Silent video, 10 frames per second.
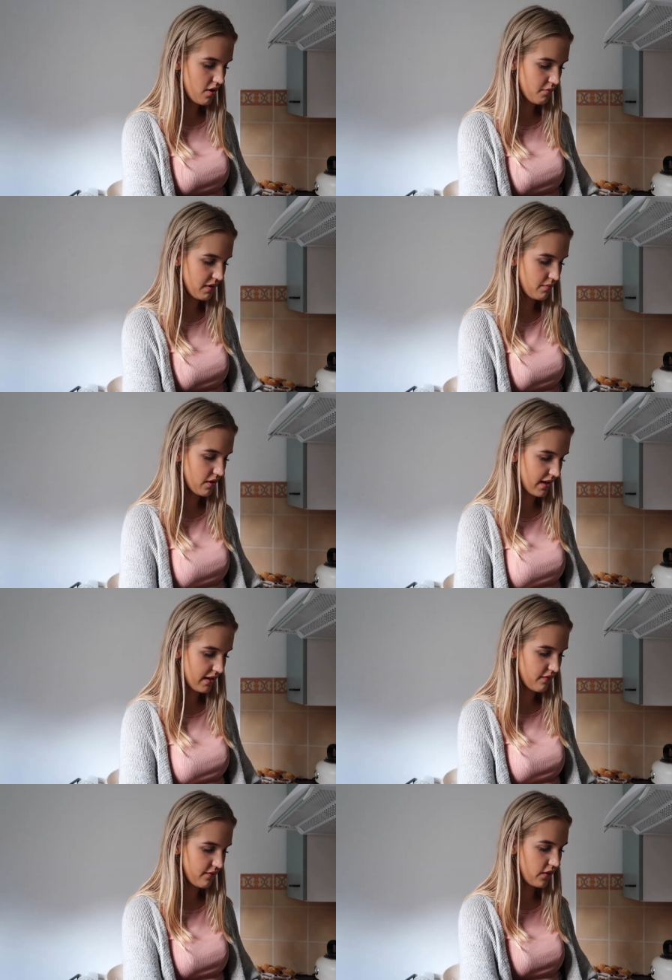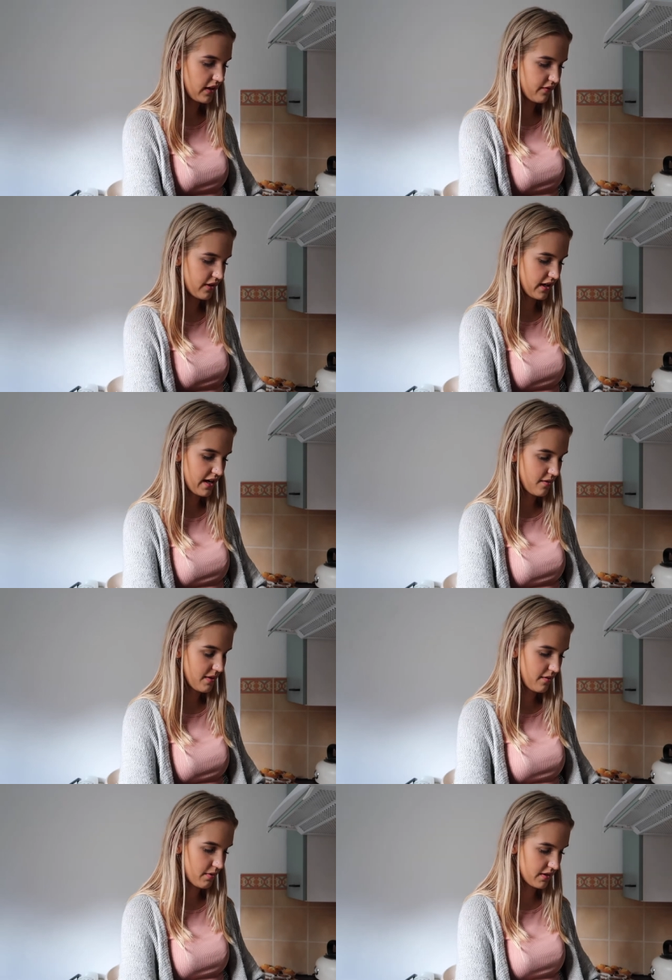aren't people like fully freaking out
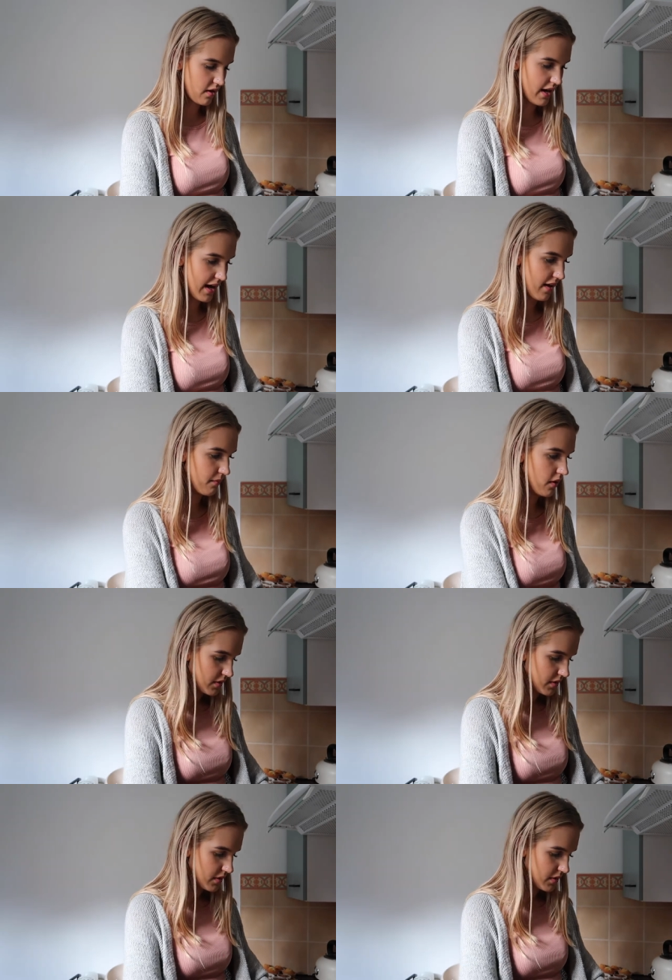about it? Because I am.